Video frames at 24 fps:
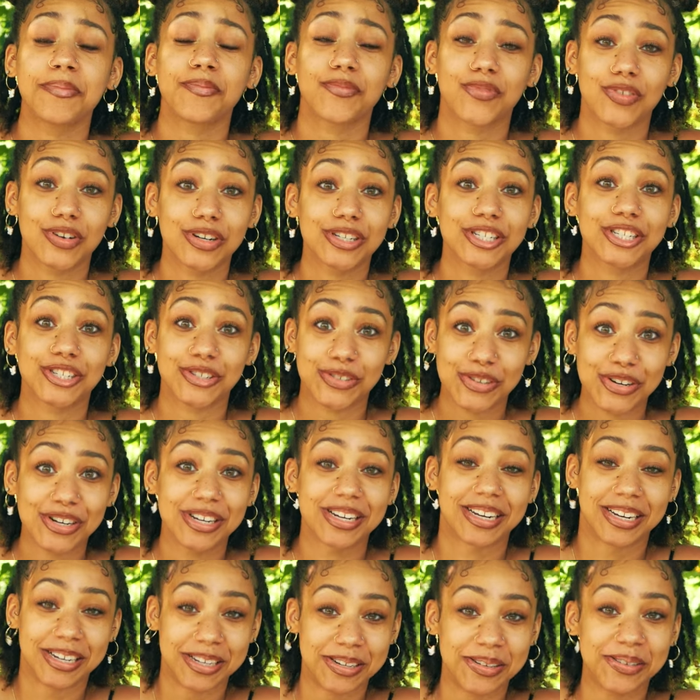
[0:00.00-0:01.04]
For sure.
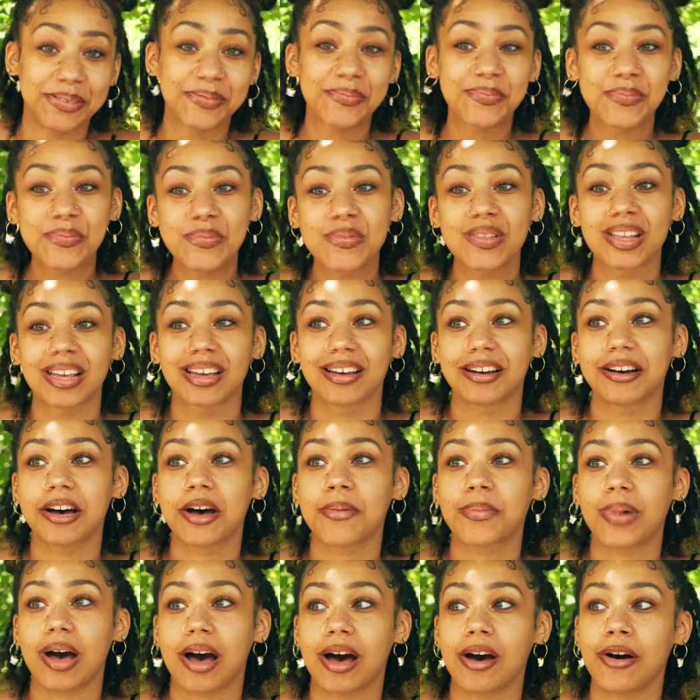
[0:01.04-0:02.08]

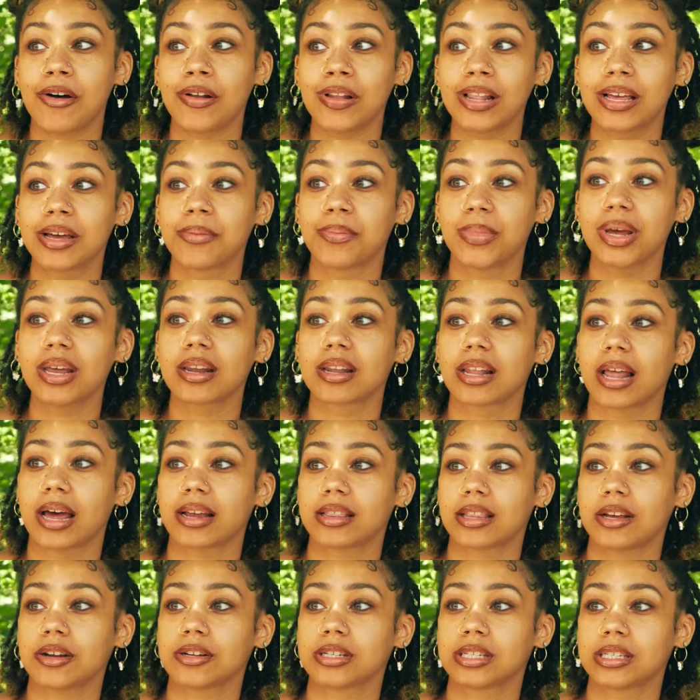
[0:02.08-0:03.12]
I'll admit, like,
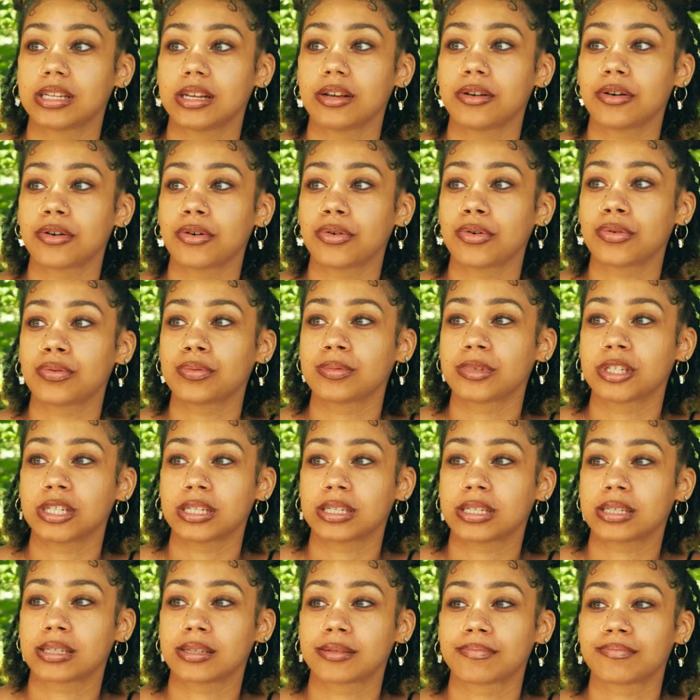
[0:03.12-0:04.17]
there's still
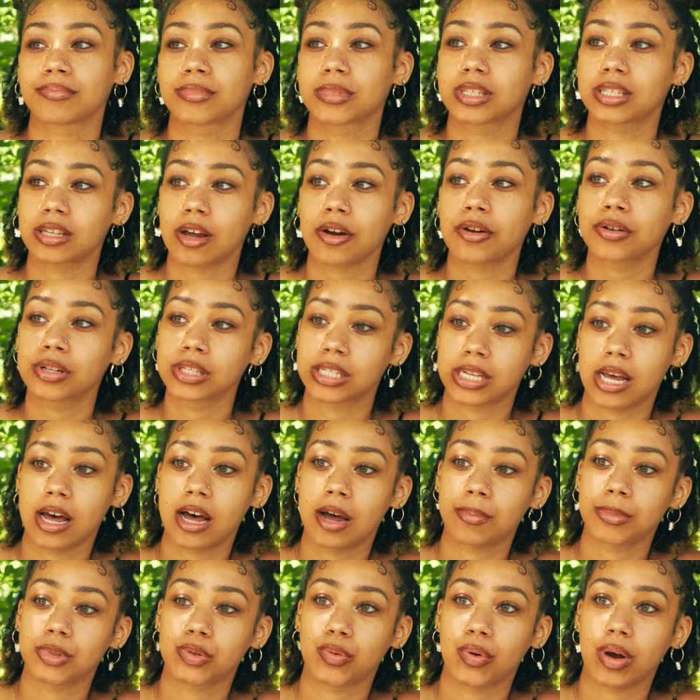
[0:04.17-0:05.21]
just certain
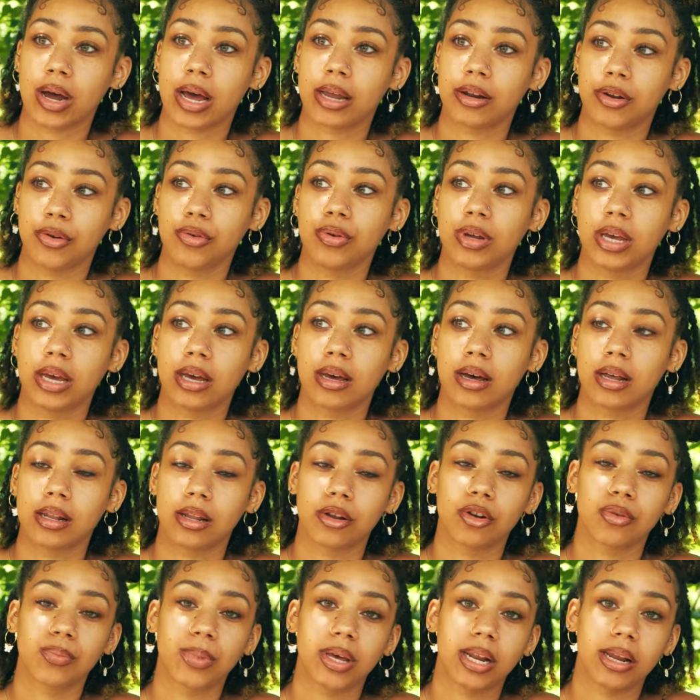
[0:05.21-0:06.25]
times where I do get a
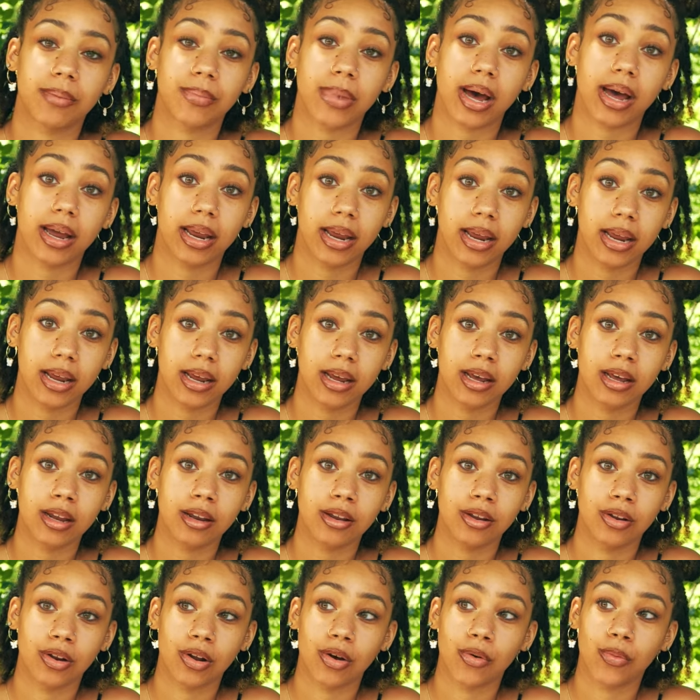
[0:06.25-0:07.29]
little bit in my head,
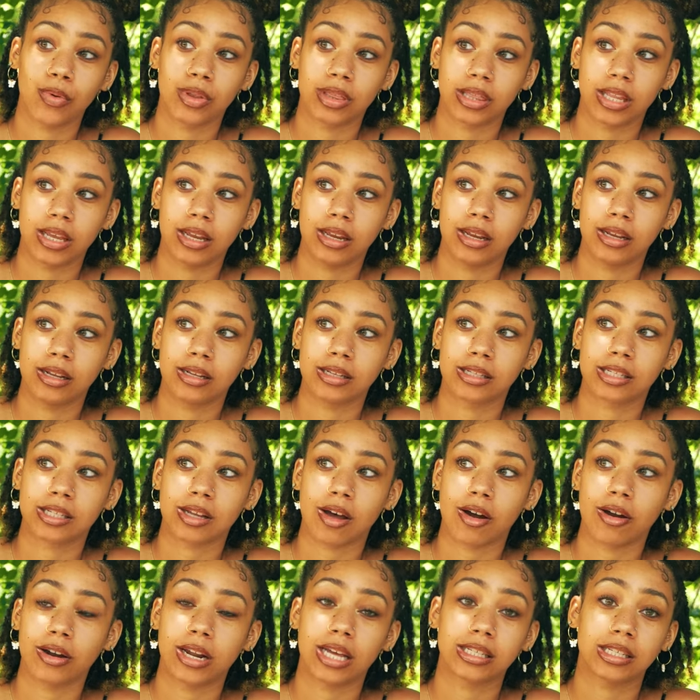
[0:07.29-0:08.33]
when things
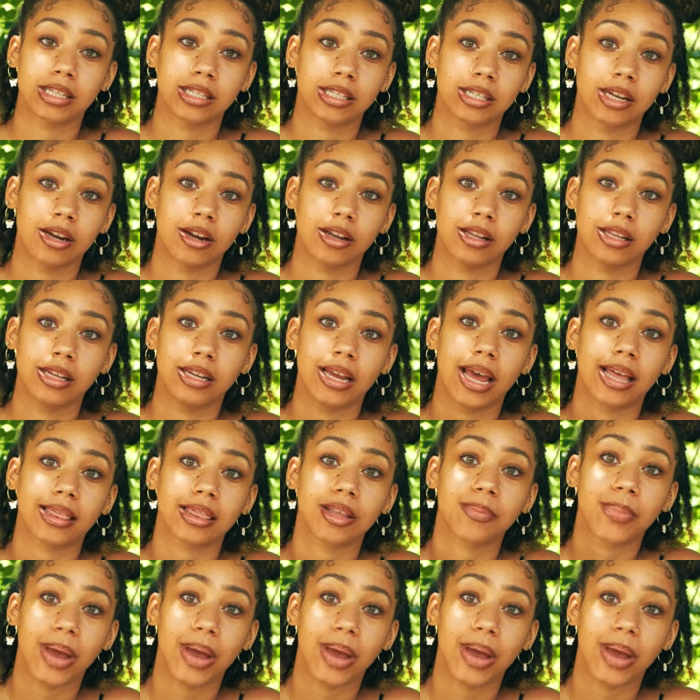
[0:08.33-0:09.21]
aren't necessarily at the